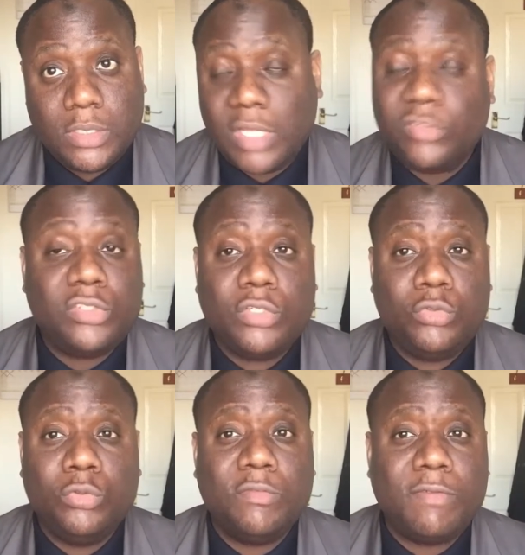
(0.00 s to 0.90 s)
doesn't
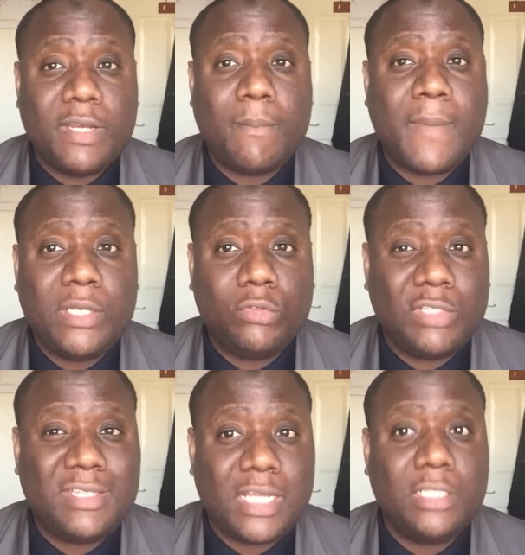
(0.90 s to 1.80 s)
do the fundamentals,
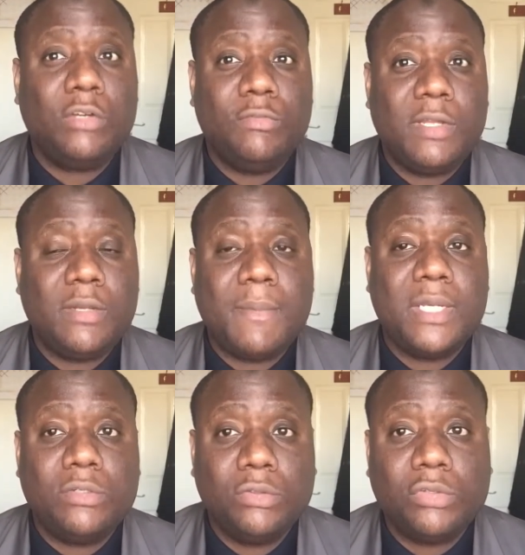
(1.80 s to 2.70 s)
the technical
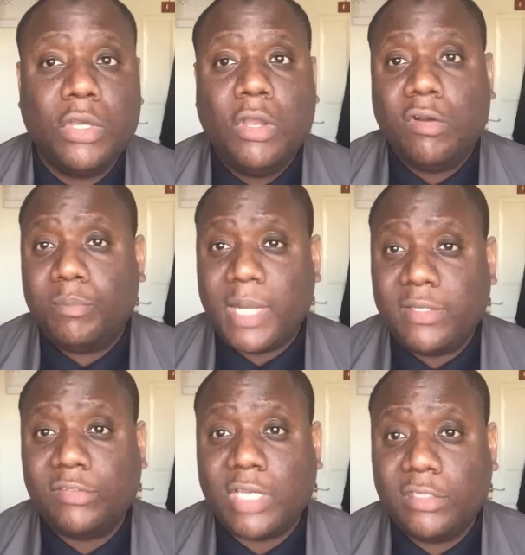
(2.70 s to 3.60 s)
fundamentals of
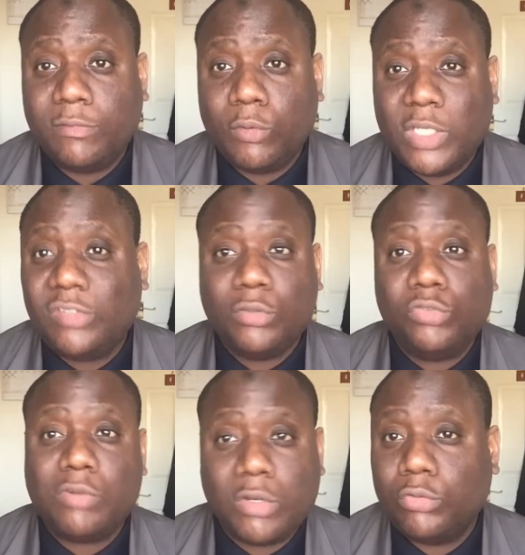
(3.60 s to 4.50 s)
playing the saxophone, he still
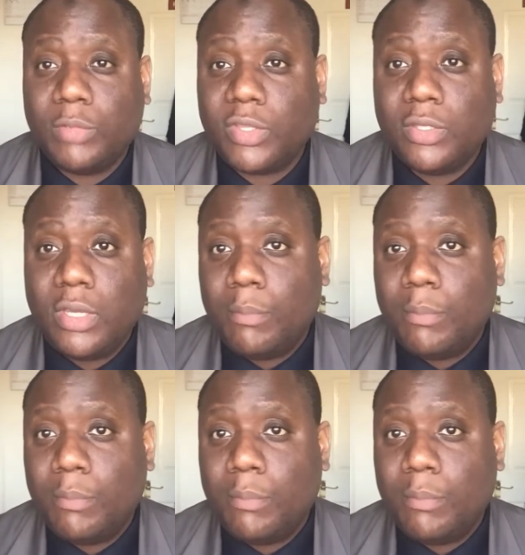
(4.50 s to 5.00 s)
struggles with.